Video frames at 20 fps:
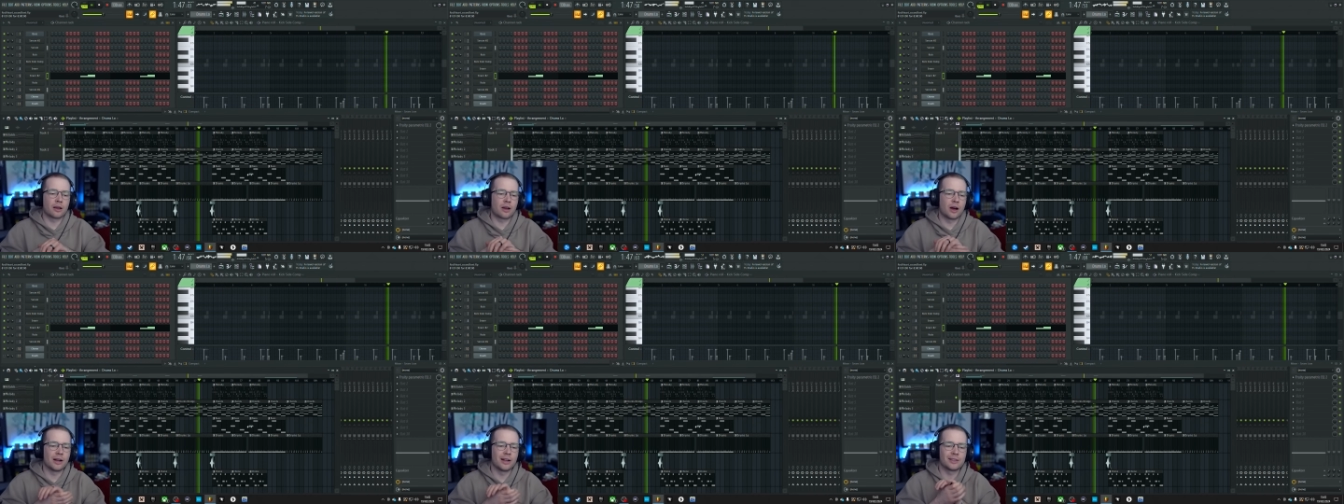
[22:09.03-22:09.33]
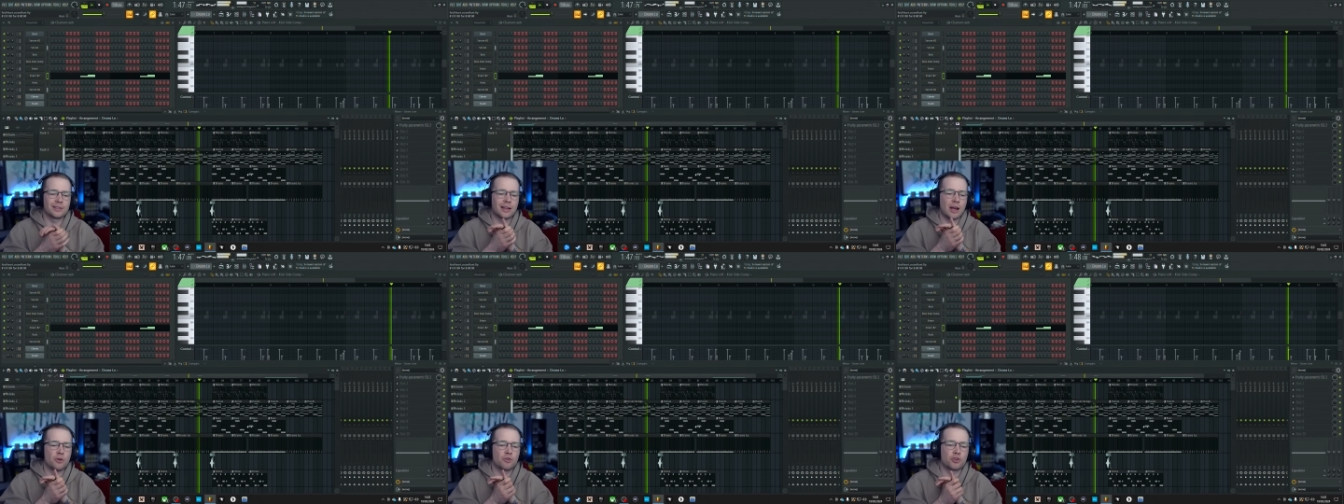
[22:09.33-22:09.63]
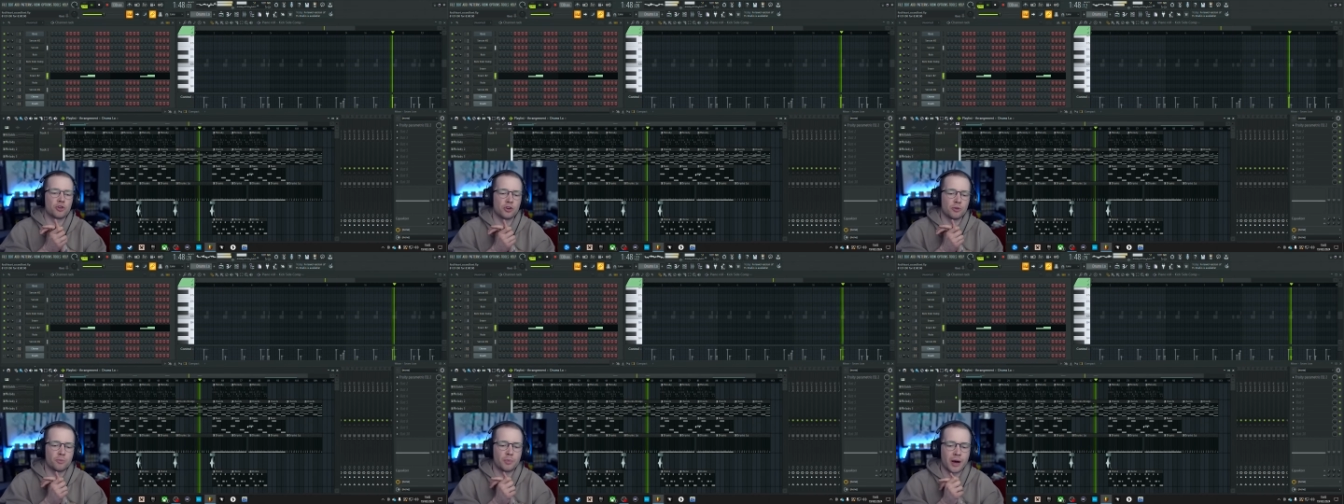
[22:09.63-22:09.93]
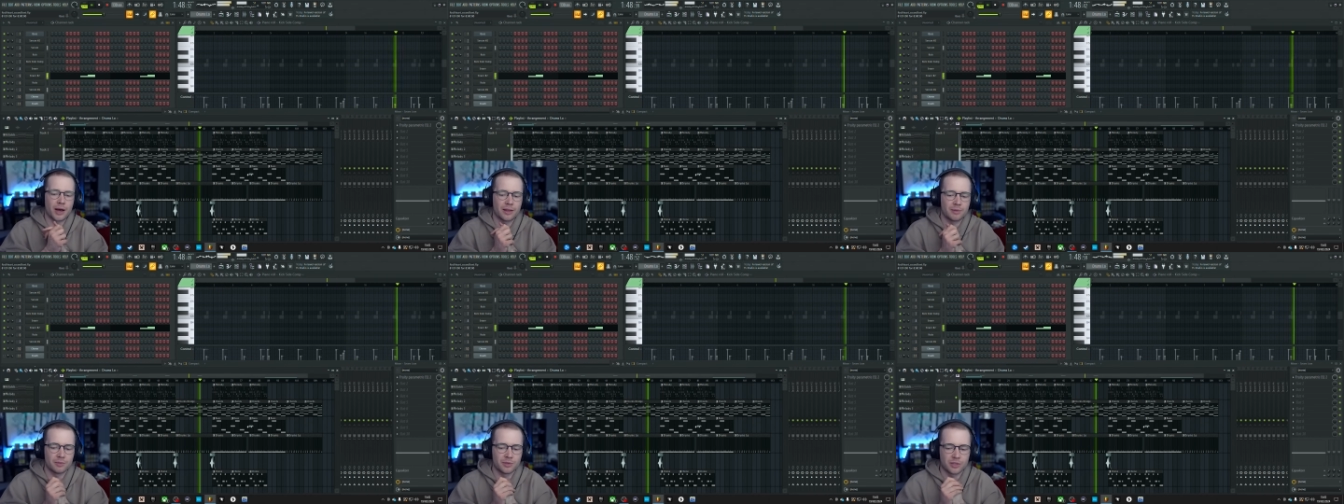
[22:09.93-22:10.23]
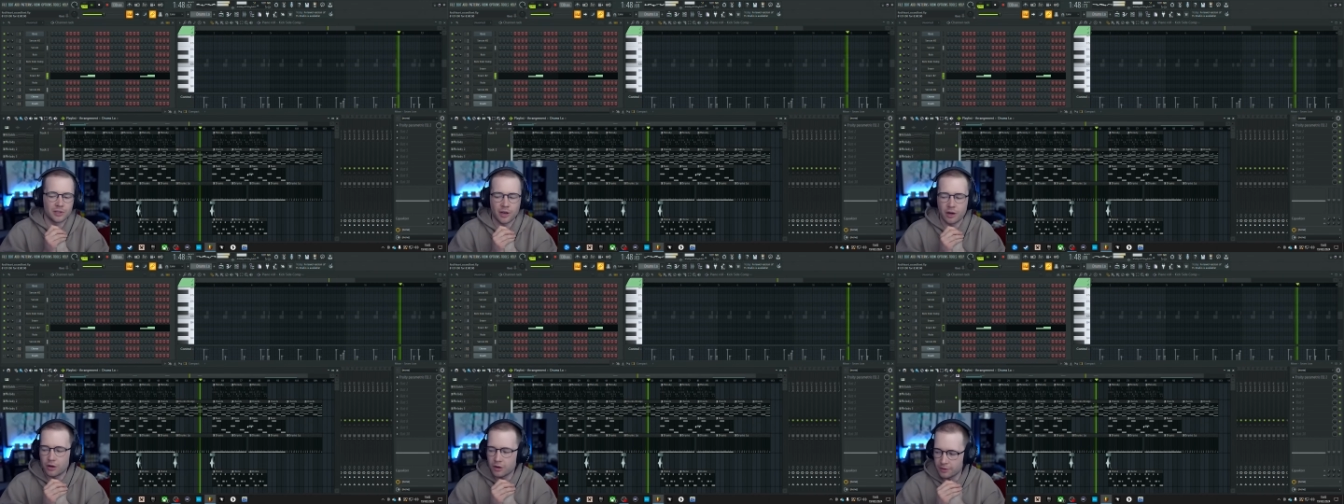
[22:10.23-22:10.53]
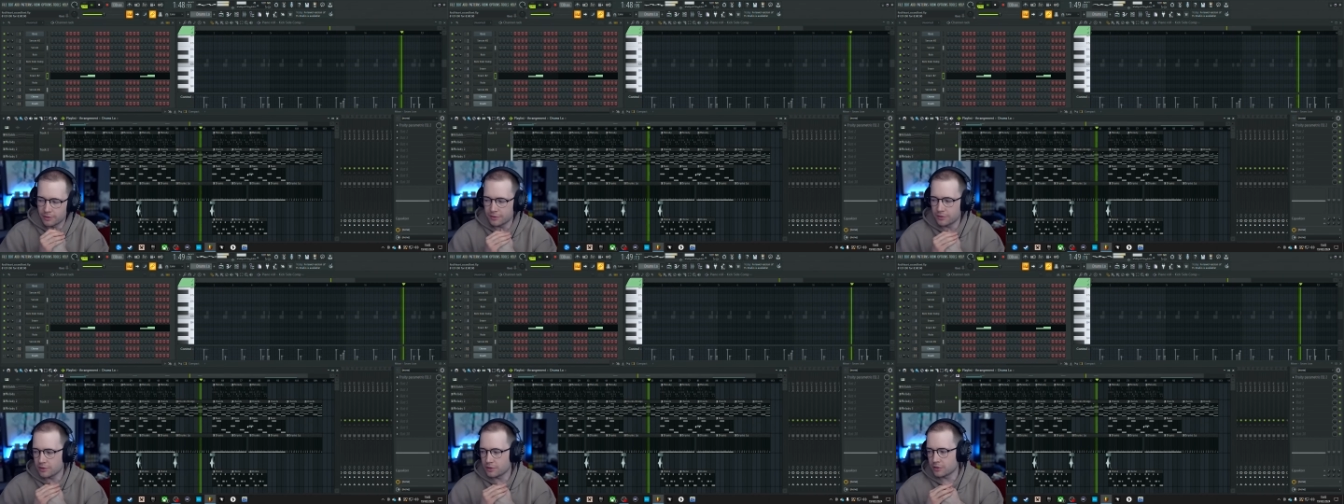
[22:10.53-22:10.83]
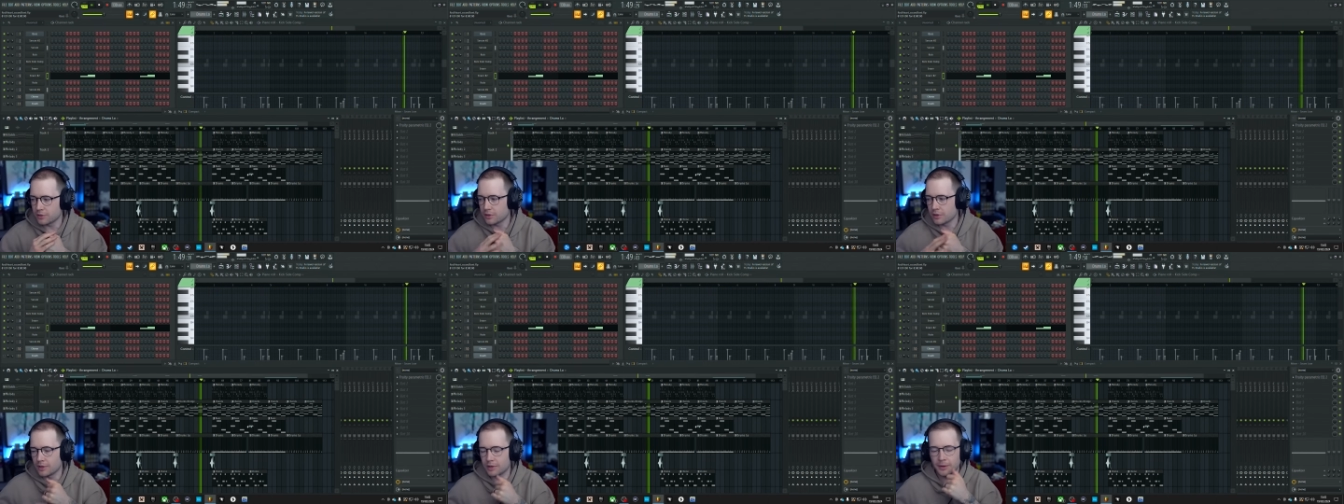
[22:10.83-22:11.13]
kind of sound good by themselves.